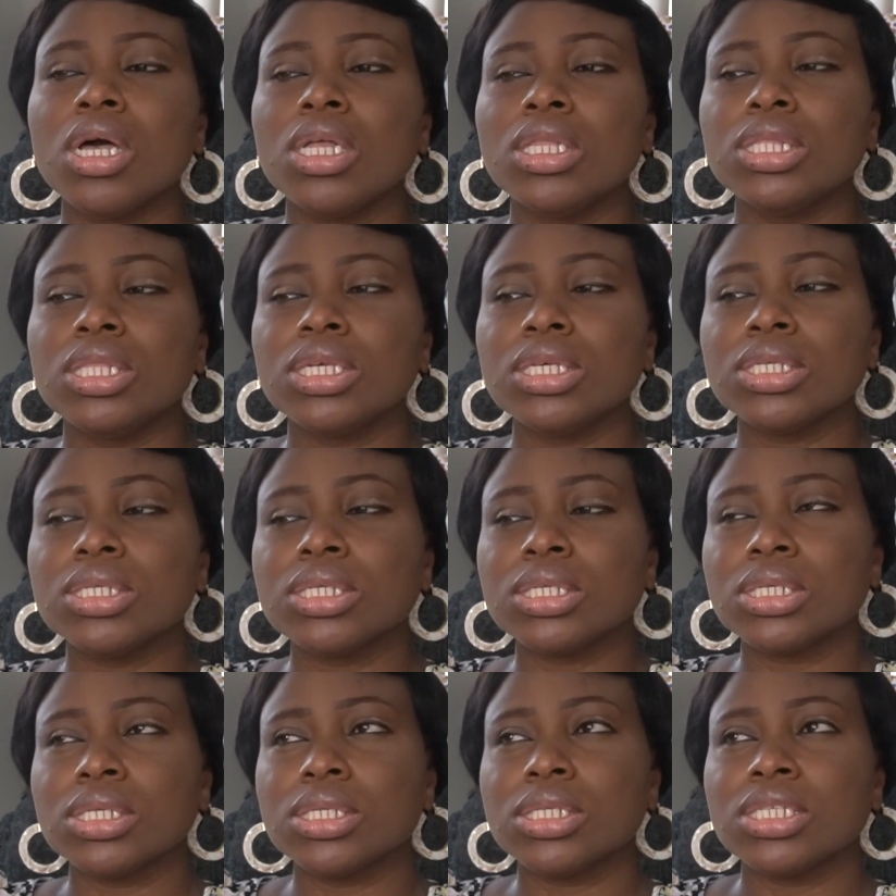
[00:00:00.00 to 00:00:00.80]

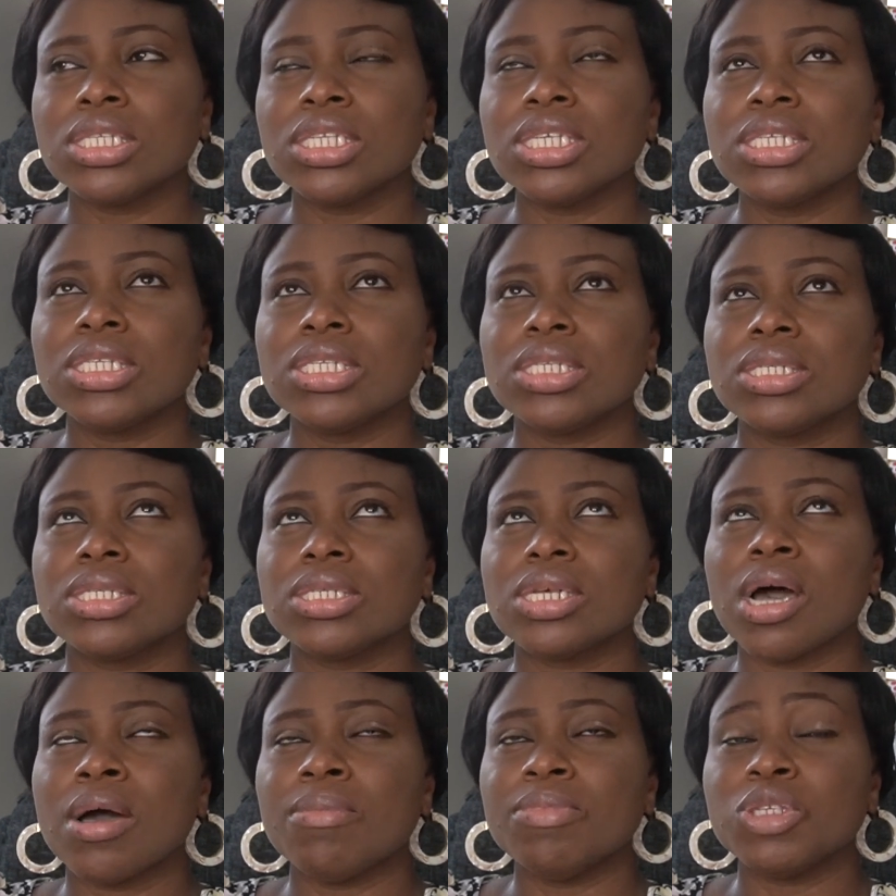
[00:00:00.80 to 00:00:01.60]
This
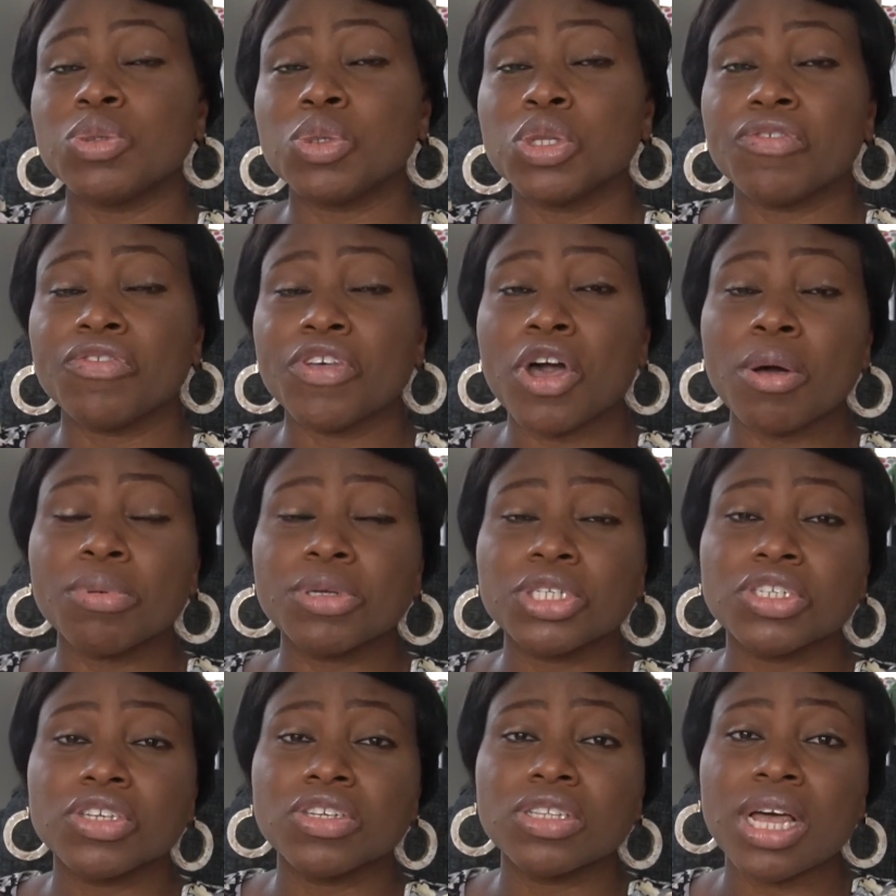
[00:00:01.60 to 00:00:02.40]
is one of the
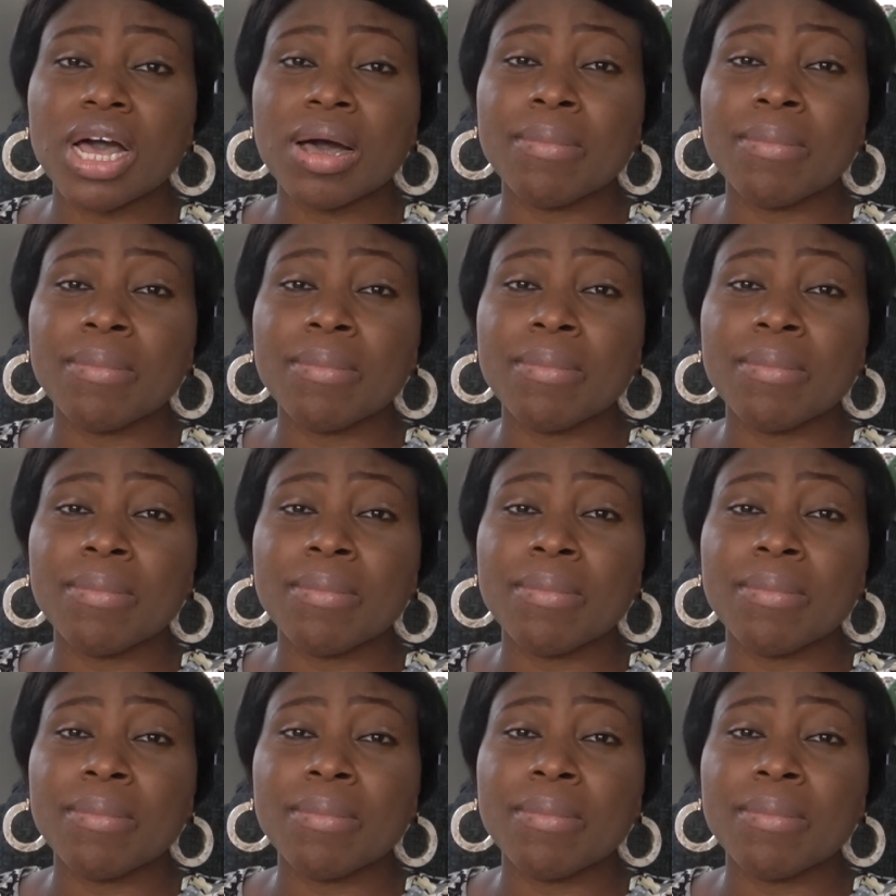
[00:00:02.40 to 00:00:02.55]
options